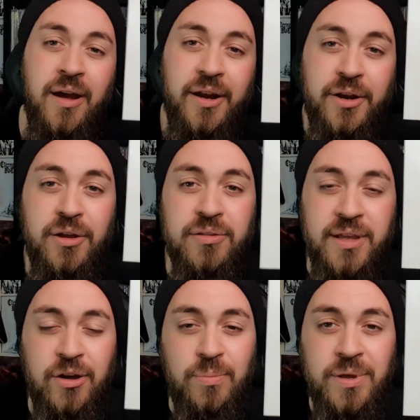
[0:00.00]
And I know
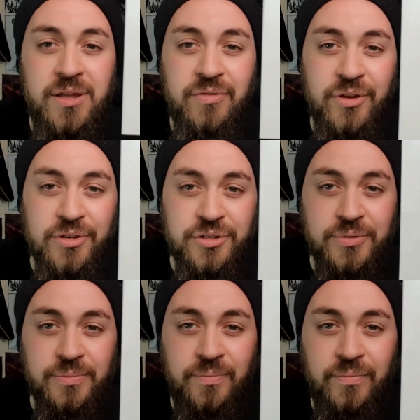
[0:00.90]
the LP
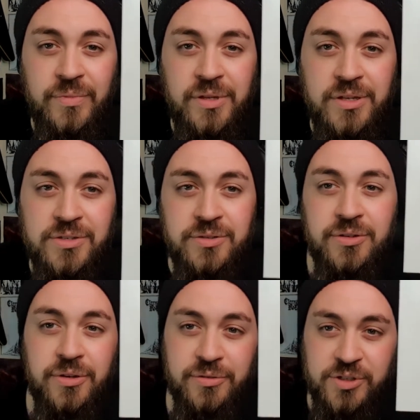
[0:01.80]
version is,
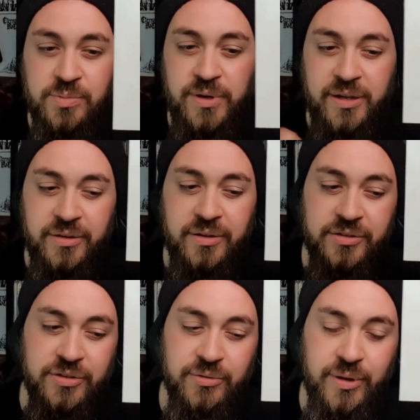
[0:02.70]
you know, split
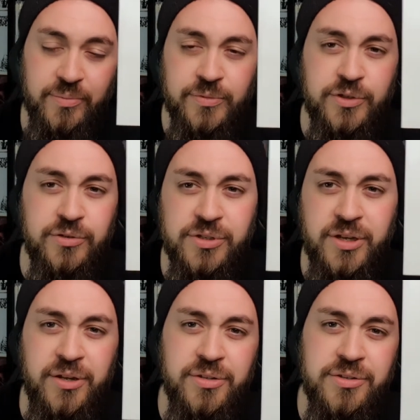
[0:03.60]
into two
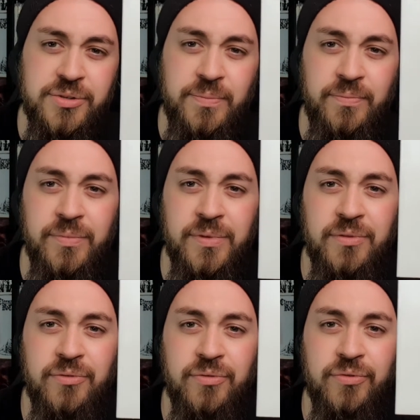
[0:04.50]
sides
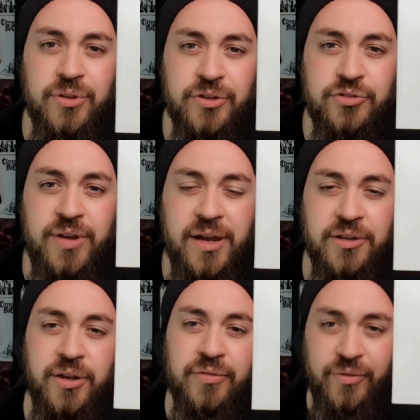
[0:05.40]
for the track,
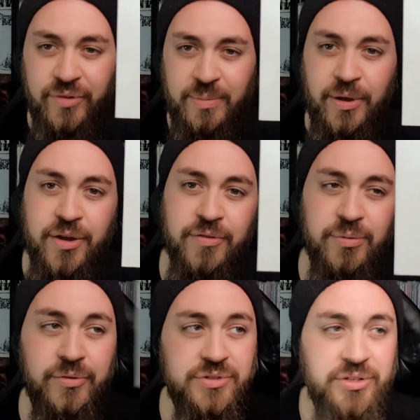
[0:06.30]
and you have to flip it over,
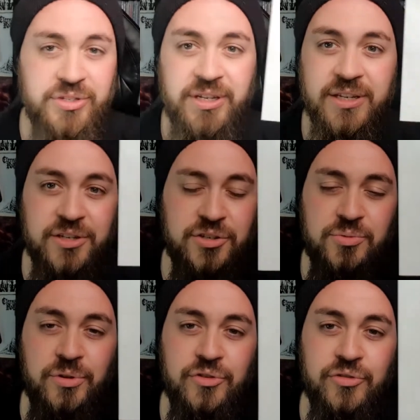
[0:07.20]
but obviously the CD is
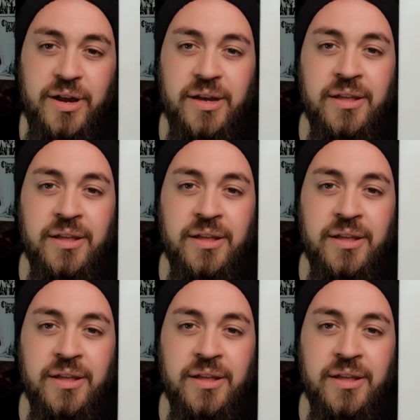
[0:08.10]
just one track.